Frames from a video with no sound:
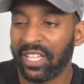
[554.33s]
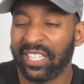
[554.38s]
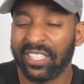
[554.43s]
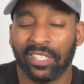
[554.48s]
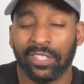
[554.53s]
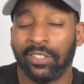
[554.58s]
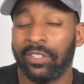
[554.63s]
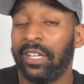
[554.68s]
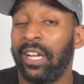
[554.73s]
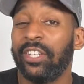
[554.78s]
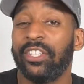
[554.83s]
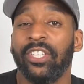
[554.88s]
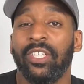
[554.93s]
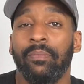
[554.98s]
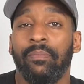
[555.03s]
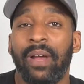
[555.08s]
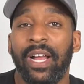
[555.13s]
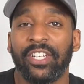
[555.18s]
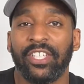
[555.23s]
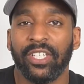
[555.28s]
I should
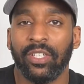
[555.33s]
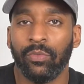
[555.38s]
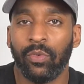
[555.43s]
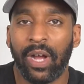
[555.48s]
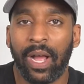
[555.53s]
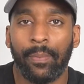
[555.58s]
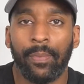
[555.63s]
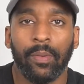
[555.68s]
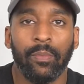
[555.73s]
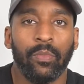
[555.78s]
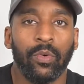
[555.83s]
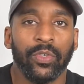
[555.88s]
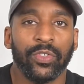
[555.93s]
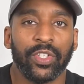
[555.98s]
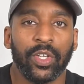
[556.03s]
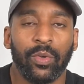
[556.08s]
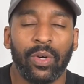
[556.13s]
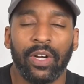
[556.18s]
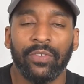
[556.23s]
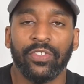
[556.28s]
imagine it will happen more
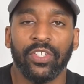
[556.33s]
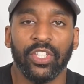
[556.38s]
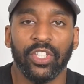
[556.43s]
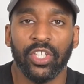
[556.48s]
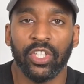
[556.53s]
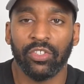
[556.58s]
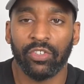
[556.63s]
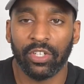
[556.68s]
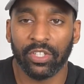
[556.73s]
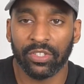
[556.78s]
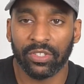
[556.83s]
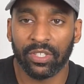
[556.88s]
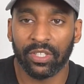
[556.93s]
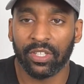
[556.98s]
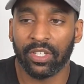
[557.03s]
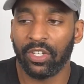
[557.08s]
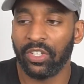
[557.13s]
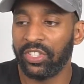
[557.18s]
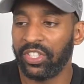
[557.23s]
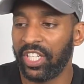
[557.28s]
so after the Euros, the
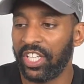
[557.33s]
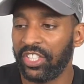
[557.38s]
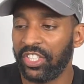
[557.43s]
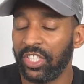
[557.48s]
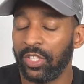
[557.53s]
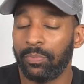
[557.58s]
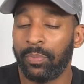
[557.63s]
negotiations.